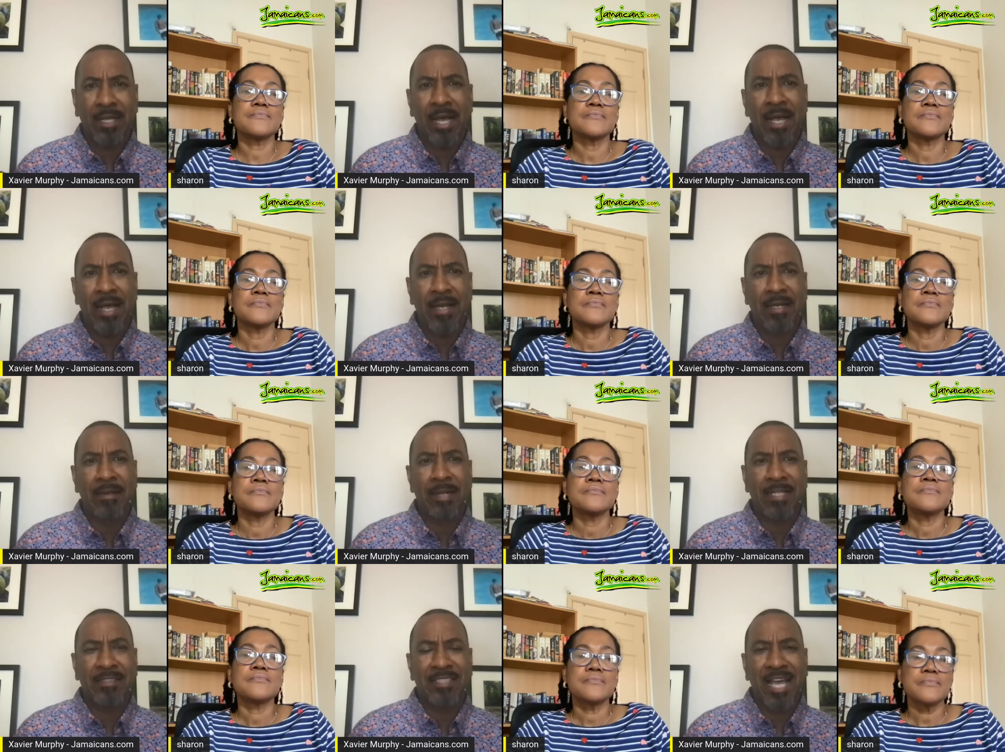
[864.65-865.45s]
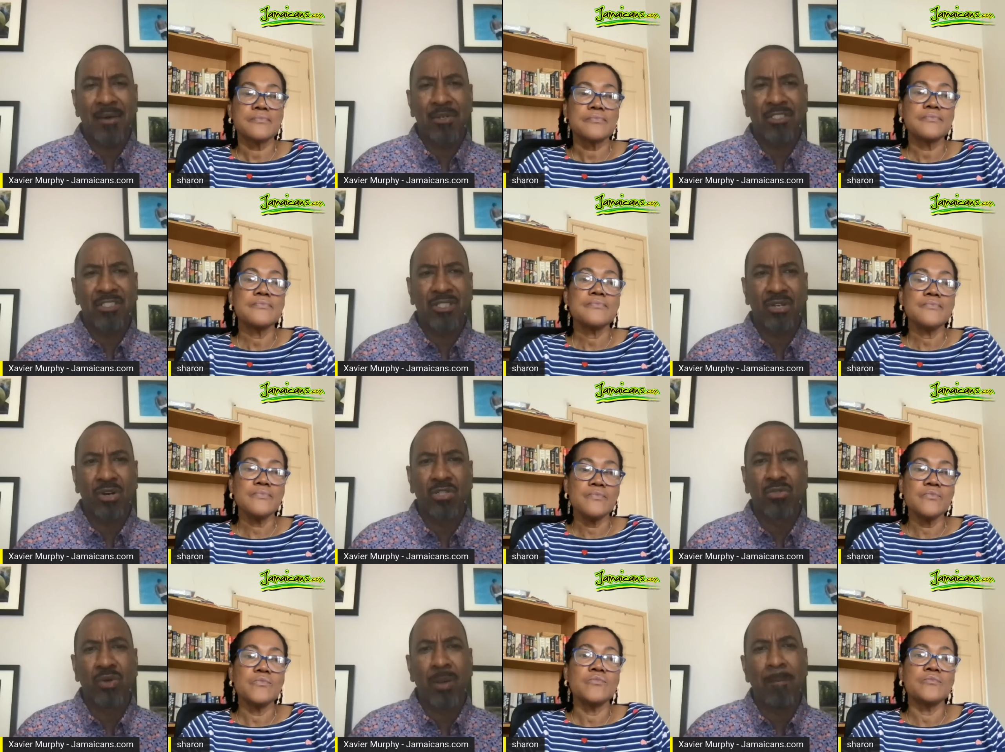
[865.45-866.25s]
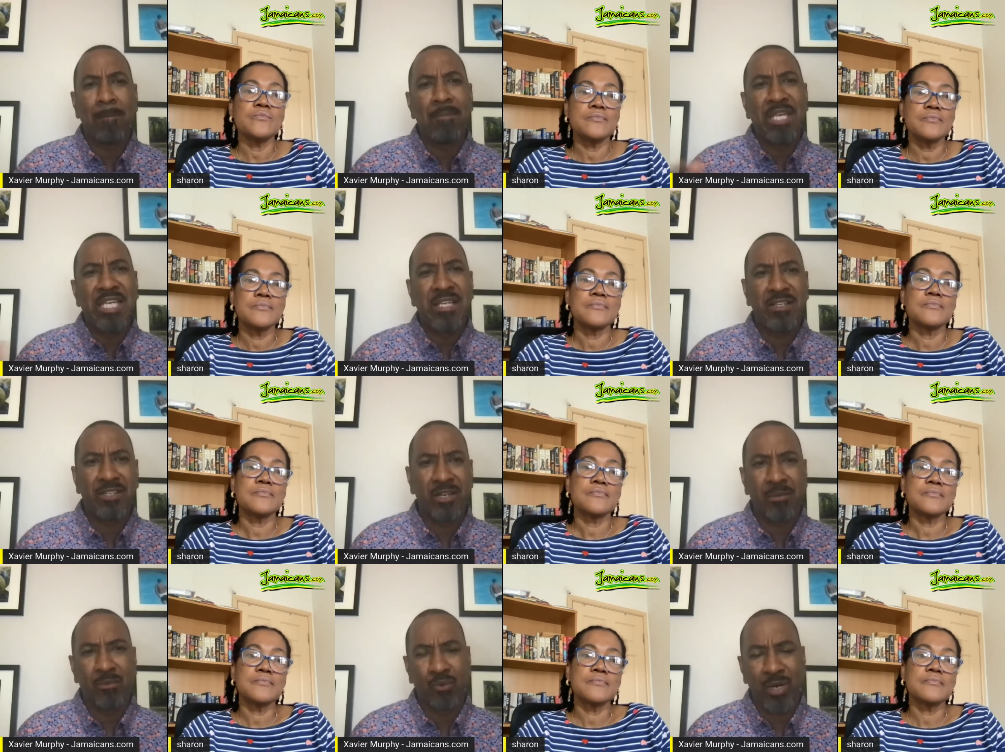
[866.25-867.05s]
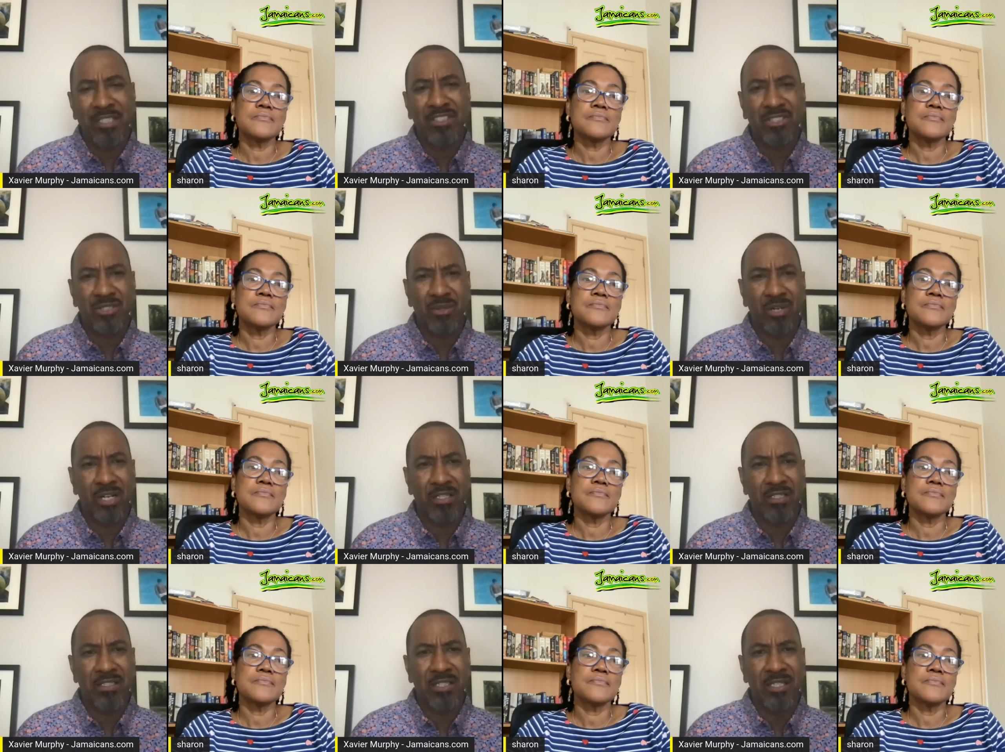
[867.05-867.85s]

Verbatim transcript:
Speaker 1: And let's say I was to go to a medium restaurant,